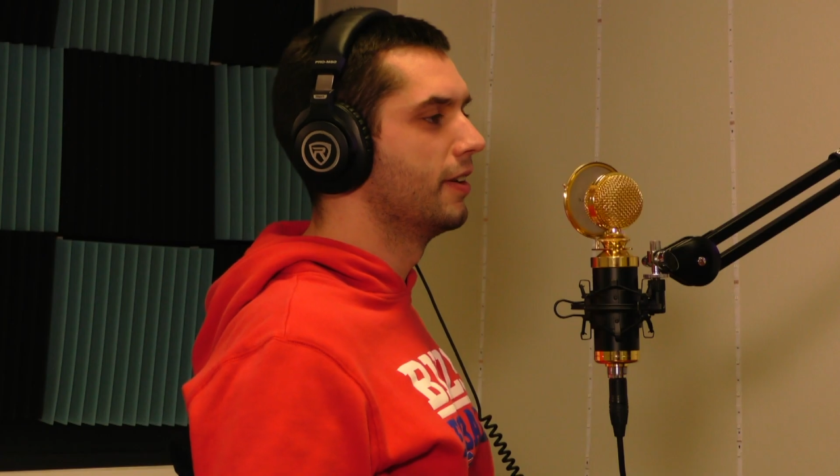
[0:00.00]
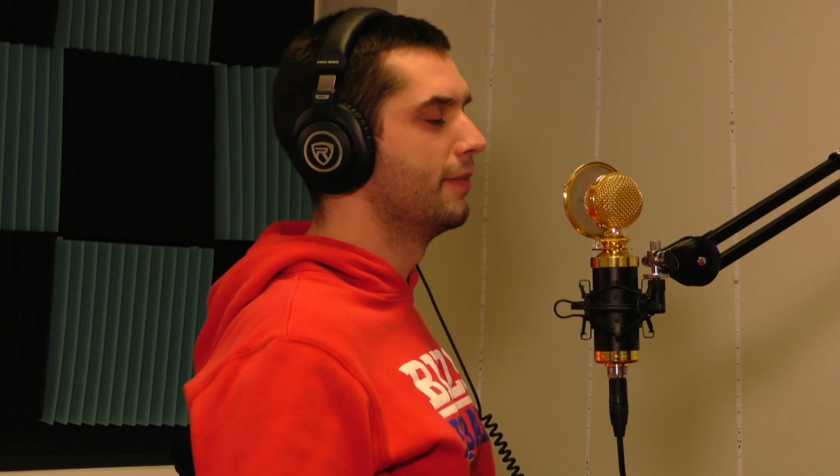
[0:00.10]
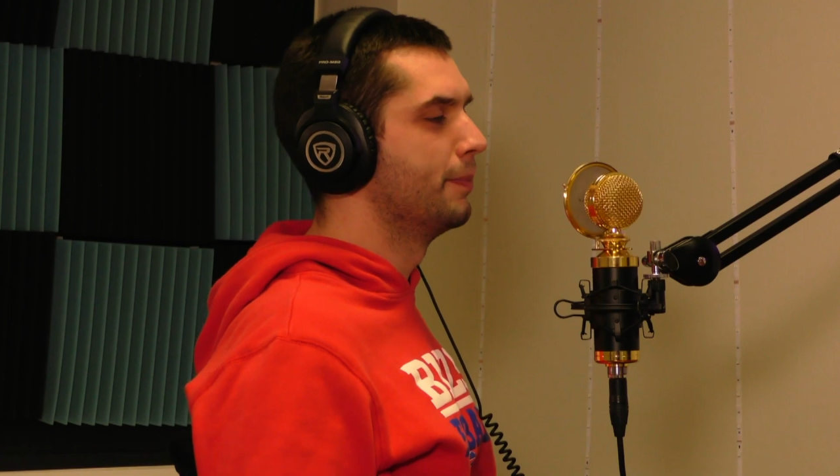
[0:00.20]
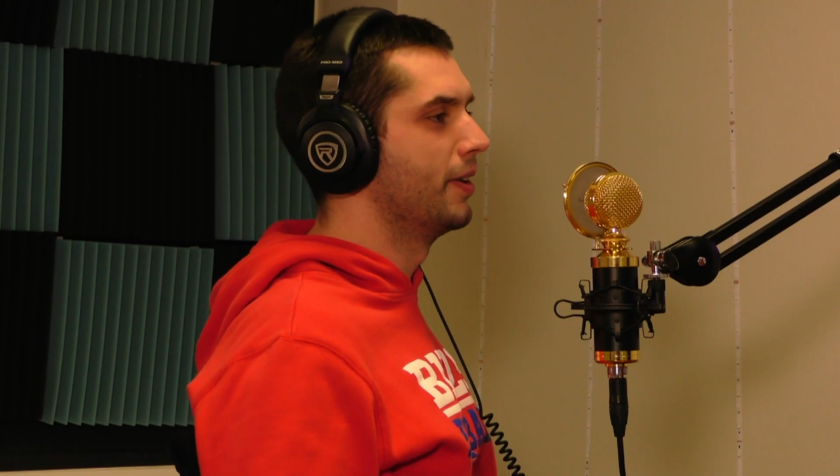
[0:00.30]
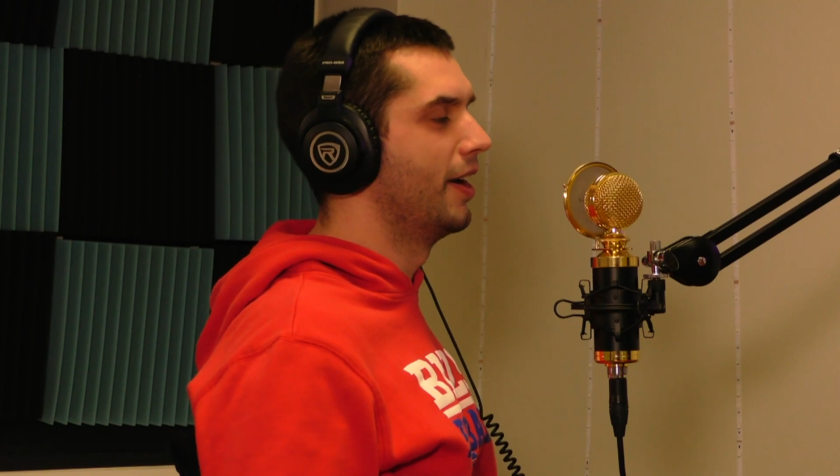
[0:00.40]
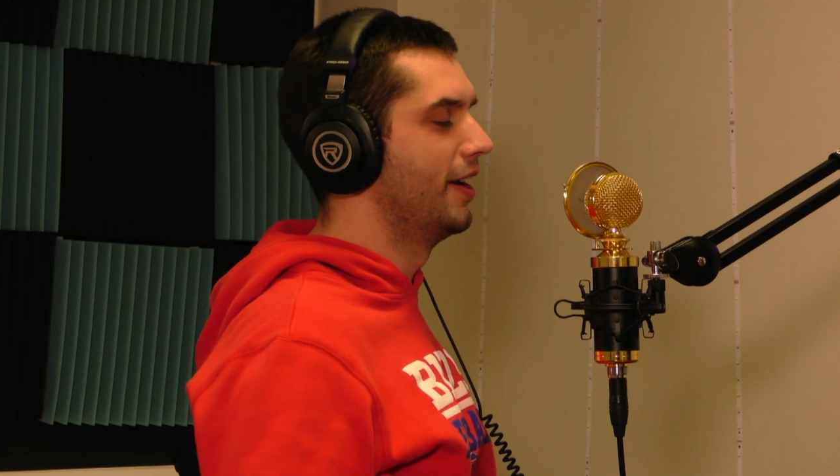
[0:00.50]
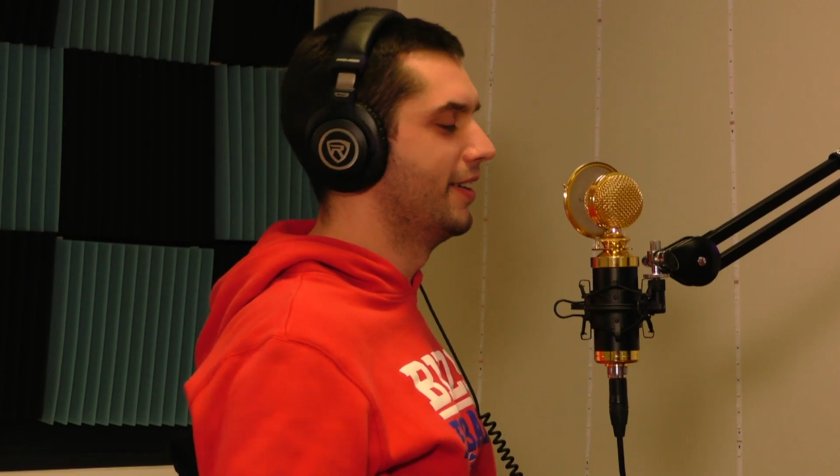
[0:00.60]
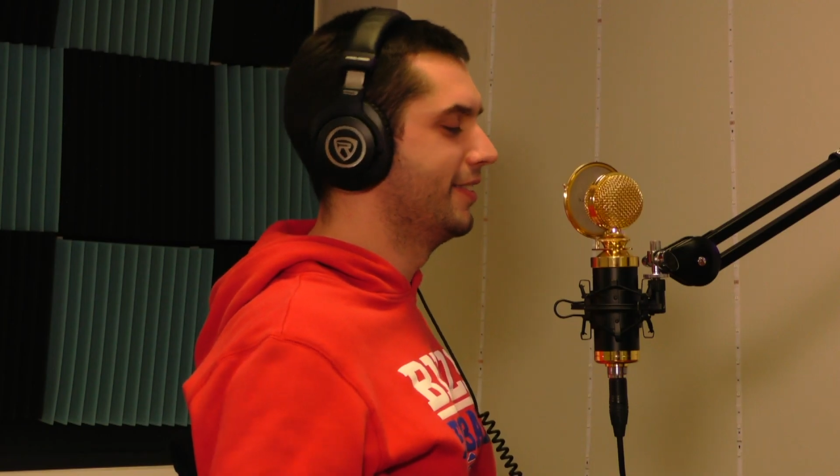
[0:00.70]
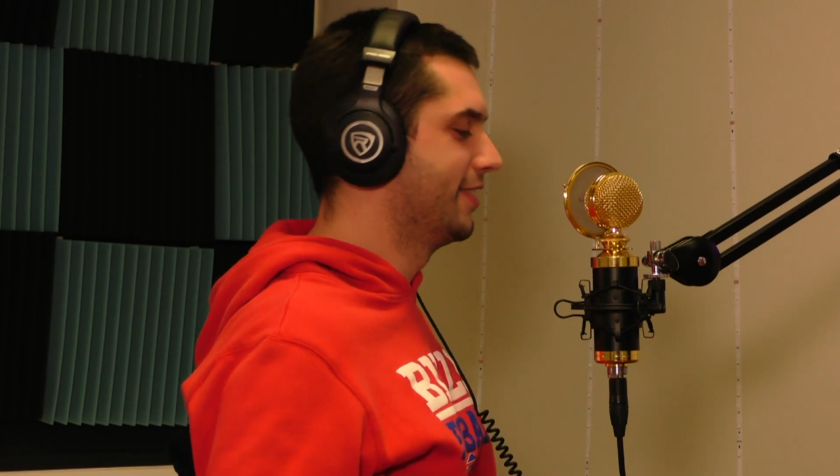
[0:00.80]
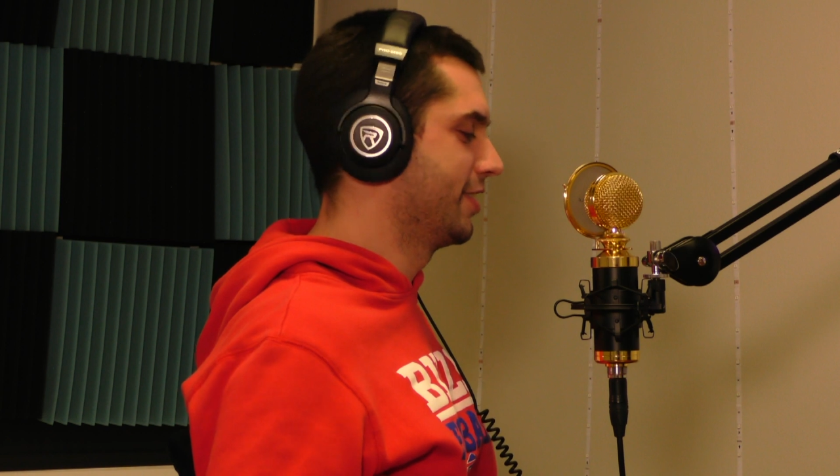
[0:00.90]
But uh,
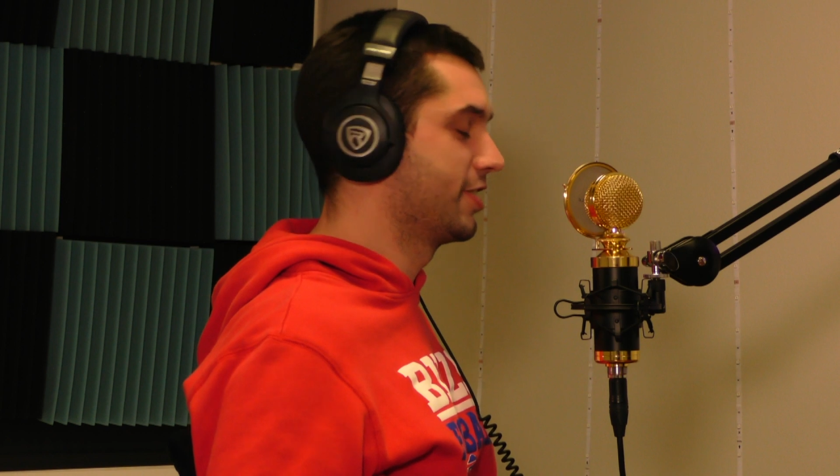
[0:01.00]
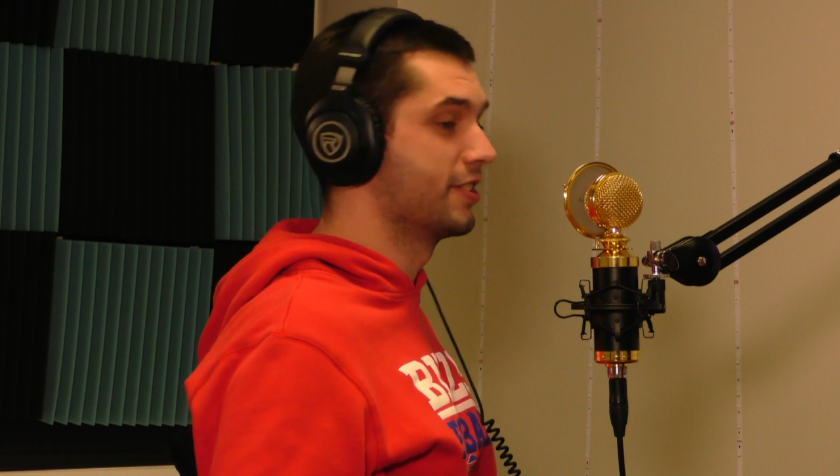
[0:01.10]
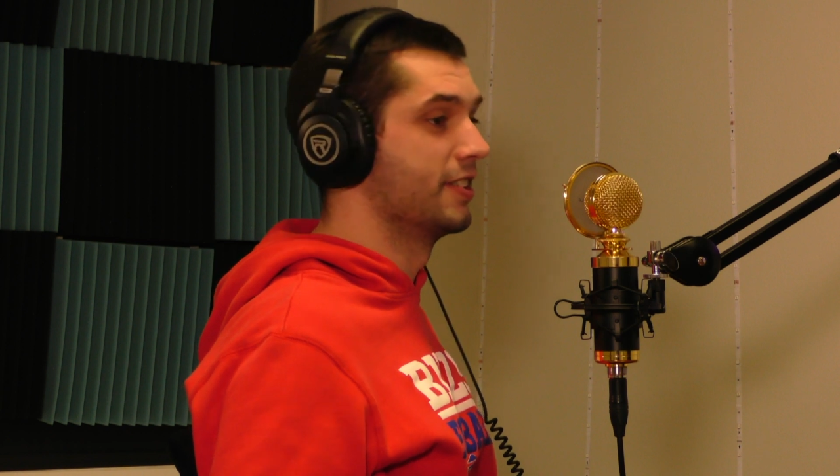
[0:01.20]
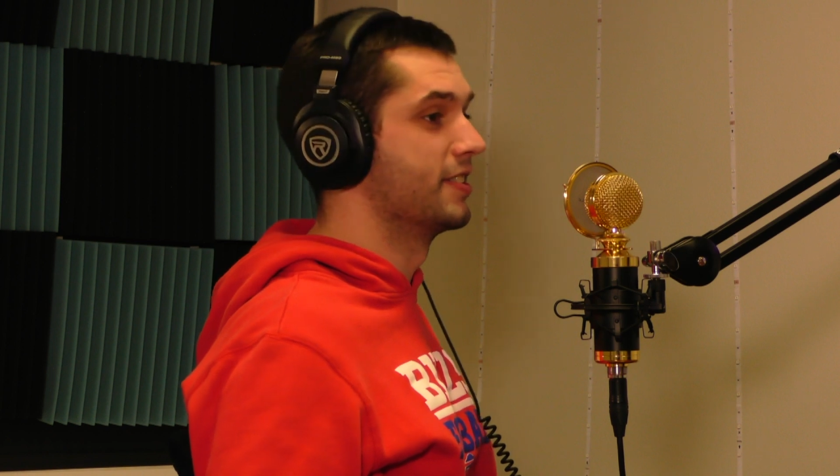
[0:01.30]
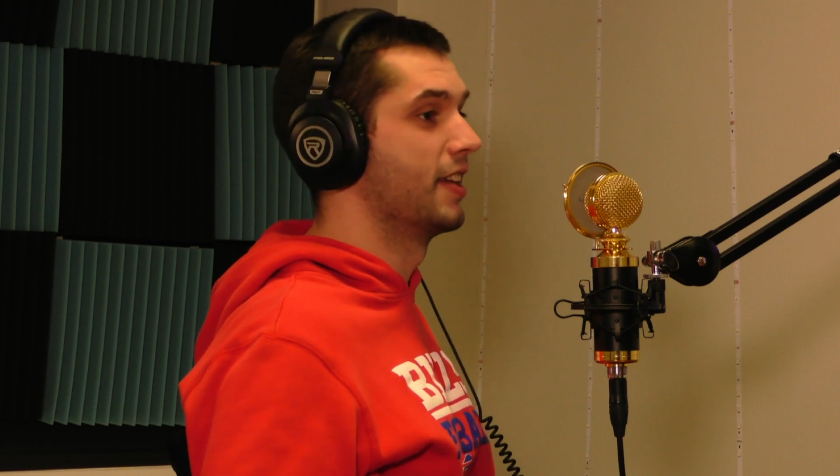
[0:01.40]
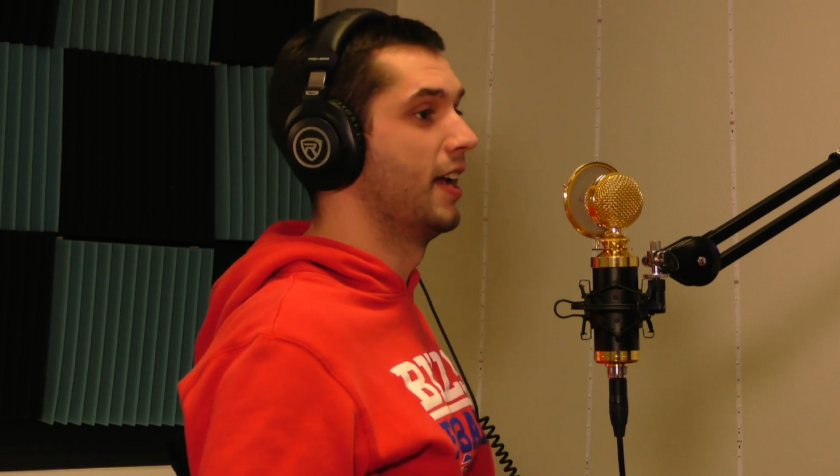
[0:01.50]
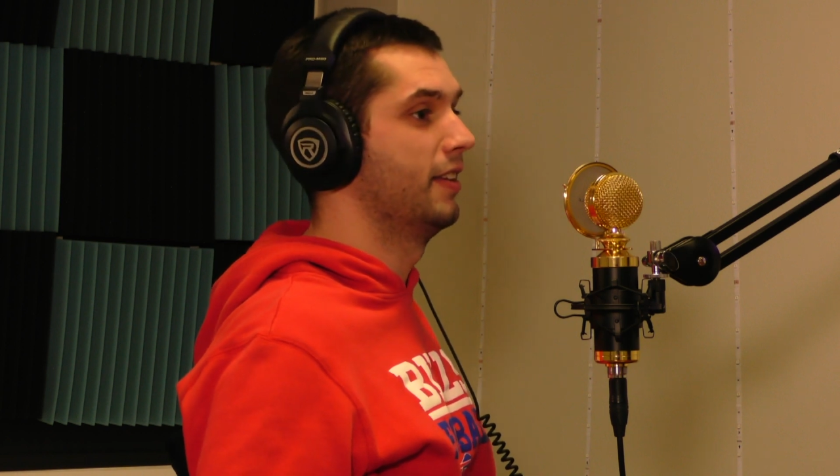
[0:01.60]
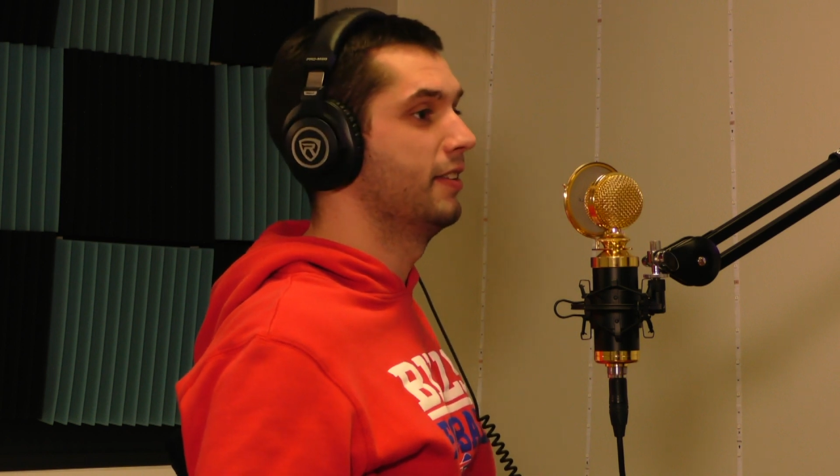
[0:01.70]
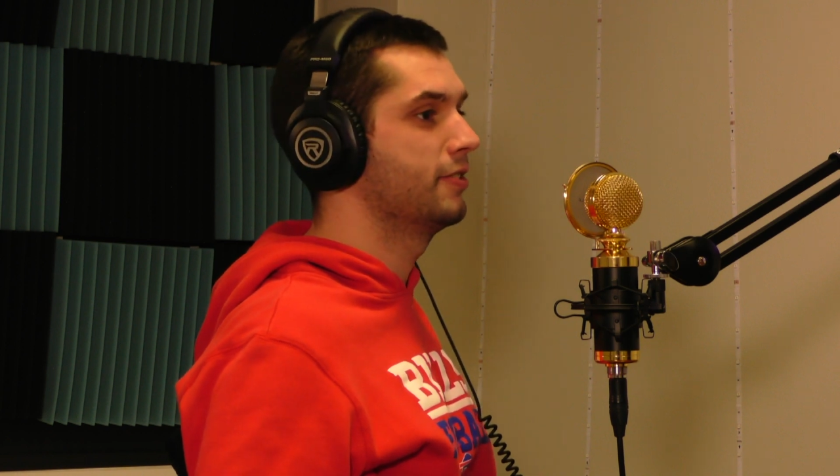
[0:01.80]
this is insane.